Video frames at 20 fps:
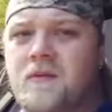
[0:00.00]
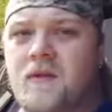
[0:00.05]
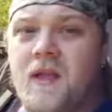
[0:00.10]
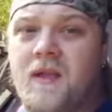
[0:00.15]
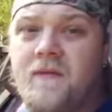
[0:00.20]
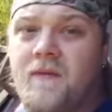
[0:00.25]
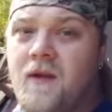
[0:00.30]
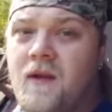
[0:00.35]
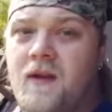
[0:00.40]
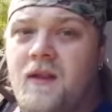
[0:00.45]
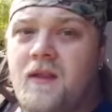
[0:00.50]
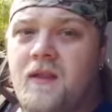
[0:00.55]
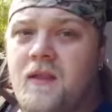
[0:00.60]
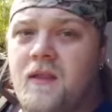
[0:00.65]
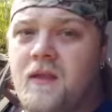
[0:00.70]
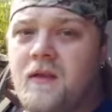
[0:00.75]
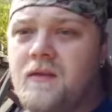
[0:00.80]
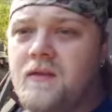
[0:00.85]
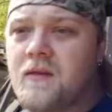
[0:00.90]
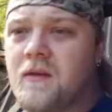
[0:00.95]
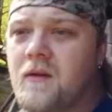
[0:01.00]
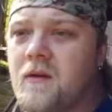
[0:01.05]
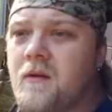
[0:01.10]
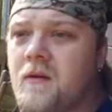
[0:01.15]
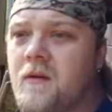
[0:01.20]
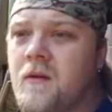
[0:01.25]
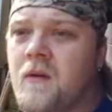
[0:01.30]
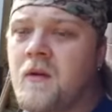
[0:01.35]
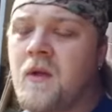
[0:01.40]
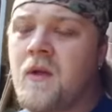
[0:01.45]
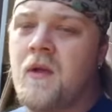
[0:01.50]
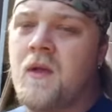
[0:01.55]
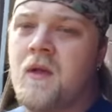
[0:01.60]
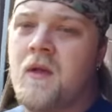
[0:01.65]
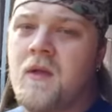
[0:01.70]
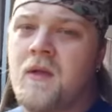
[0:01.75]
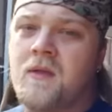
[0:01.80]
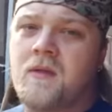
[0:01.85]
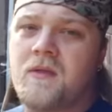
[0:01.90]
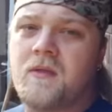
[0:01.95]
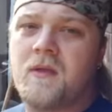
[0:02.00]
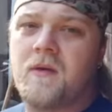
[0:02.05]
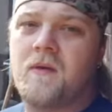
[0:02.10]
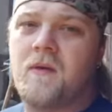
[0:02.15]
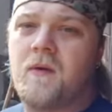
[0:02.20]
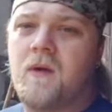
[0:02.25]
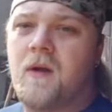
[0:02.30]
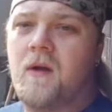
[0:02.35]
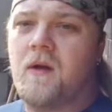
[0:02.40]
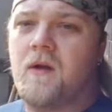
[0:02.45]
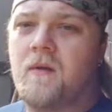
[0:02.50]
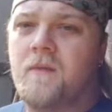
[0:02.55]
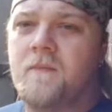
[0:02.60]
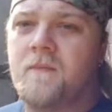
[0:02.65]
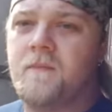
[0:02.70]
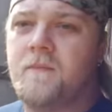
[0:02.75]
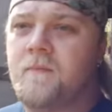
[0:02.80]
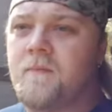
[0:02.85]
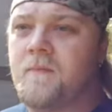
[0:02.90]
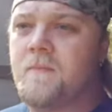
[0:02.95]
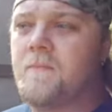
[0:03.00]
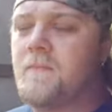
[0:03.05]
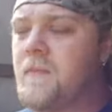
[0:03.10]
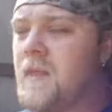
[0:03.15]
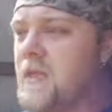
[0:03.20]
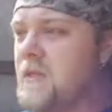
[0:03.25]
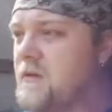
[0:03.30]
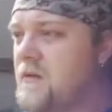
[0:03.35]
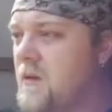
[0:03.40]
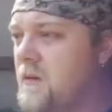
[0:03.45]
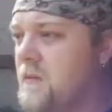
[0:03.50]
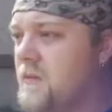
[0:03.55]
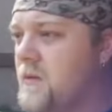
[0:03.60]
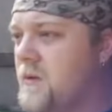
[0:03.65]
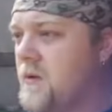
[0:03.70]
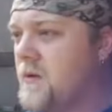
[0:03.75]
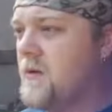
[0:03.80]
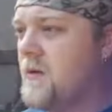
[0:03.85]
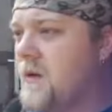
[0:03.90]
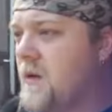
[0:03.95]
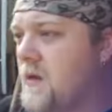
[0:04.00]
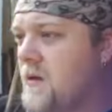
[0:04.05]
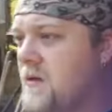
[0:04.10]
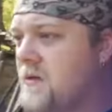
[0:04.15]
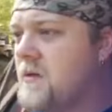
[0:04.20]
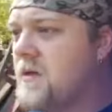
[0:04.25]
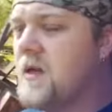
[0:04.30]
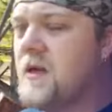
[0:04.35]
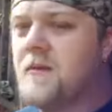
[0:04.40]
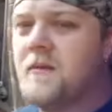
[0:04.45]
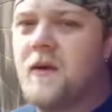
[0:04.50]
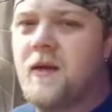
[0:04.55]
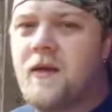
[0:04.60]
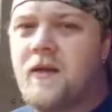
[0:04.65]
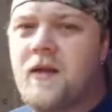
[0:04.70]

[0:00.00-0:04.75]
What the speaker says: if I didn't think so. So that's what I'm putting on the underside of my